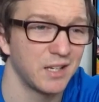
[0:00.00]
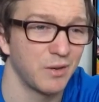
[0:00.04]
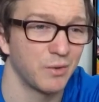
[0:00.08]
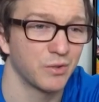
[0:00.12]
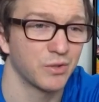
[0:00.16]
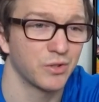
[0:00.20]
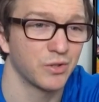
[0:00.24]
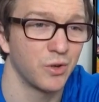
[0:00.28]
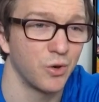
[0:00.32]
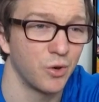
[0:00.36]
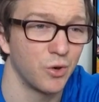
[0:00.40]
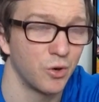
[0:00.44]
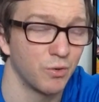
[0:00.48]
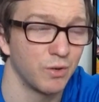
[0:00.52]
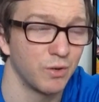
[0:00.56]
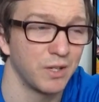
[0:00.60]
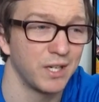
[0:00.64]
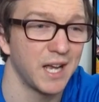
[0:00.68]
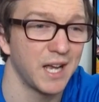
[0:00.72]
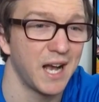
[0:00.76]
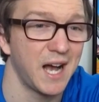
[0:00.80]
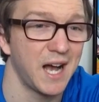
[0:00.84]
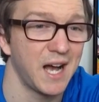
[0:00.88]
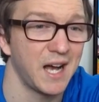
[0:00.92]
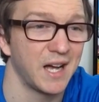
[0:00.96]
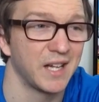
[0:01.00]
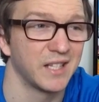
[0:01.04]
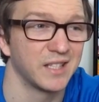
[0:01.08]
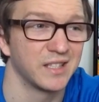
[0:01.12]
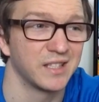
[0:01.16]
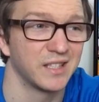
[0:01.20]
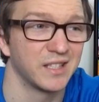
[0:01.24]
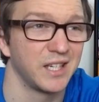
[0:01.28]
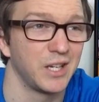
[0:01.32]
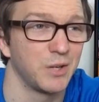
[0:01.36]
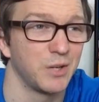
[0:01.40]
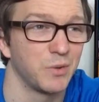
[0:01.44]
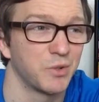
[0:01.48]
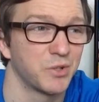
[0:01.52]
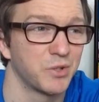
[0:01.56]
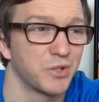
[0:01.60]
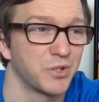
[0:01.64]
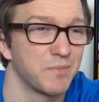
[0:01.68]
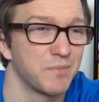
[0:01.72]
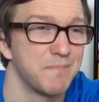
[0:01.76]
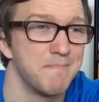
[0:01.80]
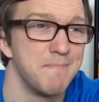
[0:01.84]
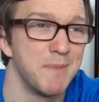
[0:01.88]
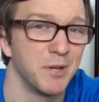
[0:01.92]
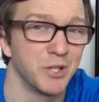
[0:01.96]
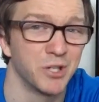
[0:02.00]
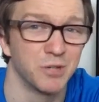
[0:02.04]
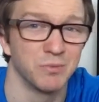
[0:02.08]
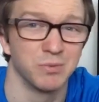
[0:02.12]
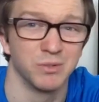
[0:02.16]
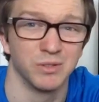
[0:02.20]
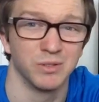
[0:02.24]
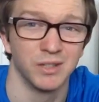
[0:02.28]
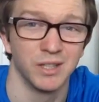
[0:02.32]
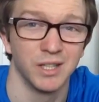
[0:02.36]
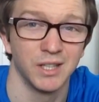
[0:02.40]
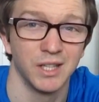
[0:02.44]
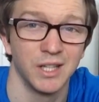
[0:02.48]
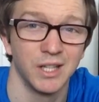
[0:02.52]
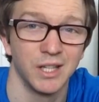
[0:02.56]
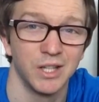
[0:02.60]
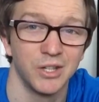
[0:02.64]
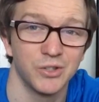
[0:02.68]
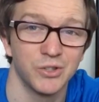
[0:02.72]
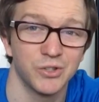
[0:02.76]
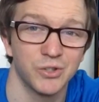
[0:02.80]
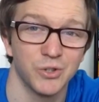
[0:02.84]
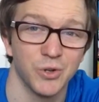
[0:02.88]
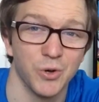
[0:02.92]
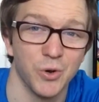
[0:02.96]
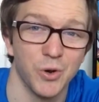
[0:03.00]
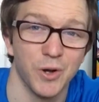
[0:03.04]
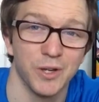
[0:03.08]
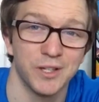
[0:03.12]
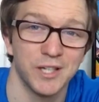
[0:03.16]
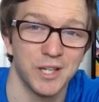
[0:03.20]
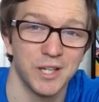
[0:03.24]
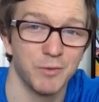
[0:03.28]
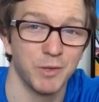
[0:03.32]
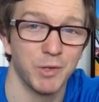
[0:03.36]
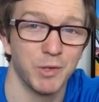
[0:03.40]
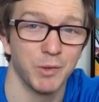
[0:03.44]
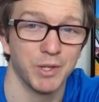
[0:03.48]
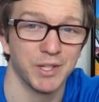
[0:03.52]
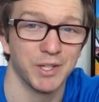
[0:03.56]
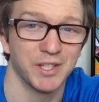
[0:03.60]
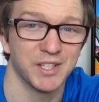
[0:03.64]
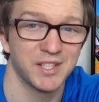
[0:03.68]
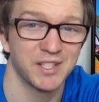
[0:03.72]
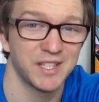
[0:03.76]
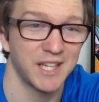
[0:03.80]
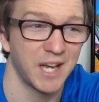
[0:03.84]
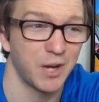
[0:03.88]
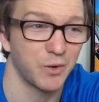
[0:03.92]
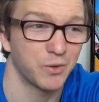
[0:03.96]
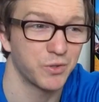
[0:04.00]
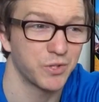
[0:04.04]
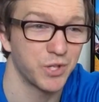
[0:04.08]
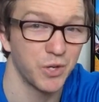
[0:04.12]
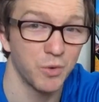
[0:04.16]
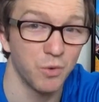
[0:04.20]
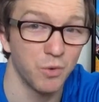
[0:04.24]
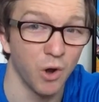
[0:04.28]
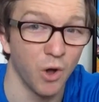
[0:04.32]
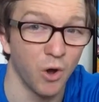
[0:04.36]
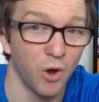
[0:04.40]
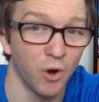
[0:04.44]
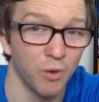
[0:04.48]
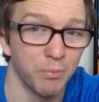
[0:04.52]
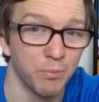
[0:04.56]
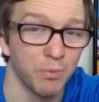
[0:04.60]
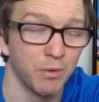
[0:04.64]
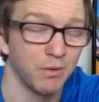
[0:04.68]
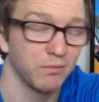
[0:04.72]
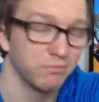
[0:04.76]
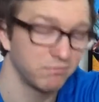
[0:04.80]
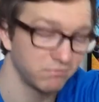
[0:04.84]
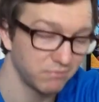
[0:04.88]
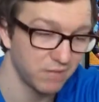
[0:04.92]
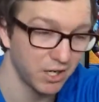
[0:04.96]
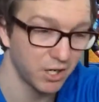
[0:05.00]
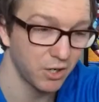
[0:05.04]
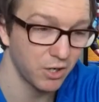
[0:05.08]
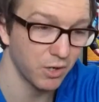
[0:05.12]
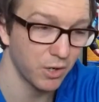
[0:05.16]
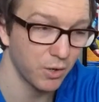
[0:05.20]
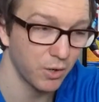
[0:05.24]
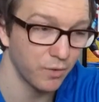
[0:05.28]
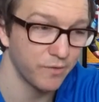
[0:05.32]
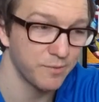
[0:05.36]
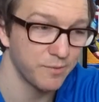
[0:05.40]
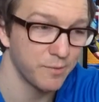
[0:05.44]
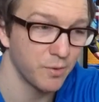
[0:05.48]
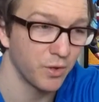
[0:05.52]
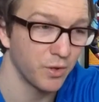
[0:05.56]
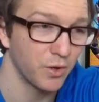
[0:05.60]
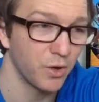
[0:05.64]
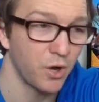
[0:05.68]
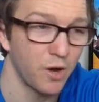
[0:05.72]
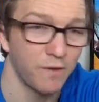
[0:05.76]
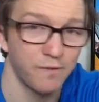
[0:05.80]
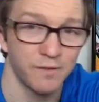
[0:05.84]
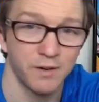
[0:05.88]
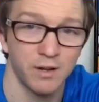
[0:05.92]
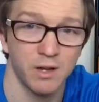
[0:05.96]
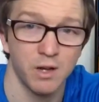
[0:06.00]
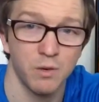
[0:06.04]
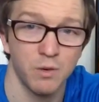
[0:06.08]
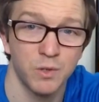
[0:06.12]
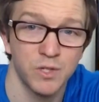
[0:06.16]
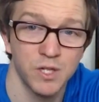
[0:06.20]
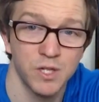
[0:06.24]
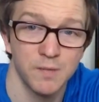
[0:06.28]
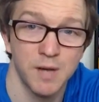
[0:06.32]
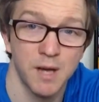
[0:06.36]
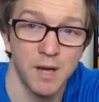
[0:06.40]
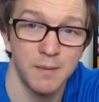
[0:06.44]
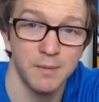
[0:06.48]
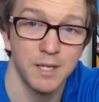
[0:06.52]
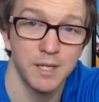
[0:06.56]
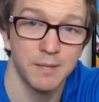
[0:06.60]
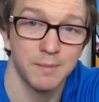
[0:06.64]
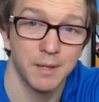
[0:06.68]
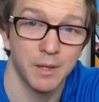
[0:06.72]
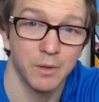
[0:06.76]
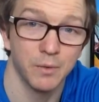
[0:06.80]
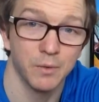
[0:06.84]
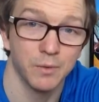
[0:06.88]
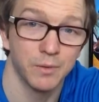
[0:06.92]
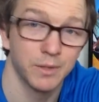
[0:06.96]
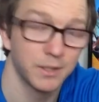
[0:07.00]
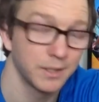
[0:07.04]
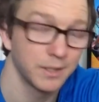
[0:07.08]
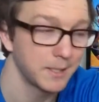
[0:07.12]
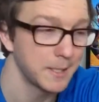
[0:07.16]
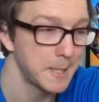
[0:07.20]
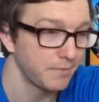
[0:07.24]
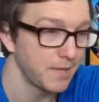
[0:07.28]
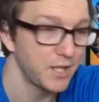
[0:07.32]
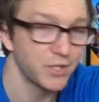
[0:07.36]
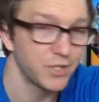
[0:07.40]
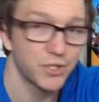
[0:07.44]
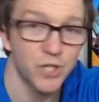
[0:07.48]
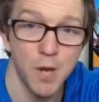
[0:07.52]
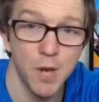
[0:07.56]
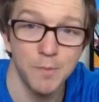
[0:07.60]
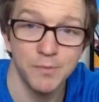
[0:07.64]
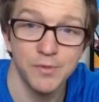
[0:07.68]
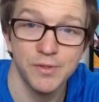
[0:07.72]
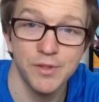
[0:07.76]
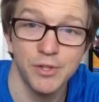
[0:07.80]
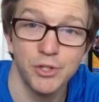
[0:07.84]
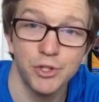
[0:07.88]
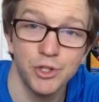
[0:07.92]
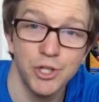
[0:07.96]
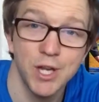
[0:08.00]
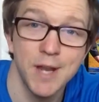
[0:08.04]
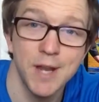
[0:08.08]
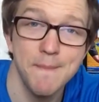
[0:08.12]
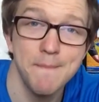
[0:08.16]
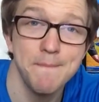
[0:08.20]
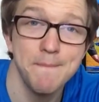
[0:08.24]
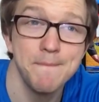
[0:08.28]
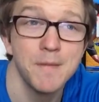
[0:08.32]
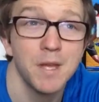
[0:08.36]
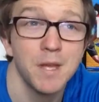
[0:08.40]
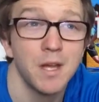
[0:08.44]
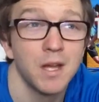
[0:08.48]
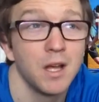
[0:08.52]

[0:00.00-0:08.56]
and I was hungry and it was just miserable. So I didn't really want to stay out too long, but I got out for more than half an hour, which I'm happy about. In terms of the gym,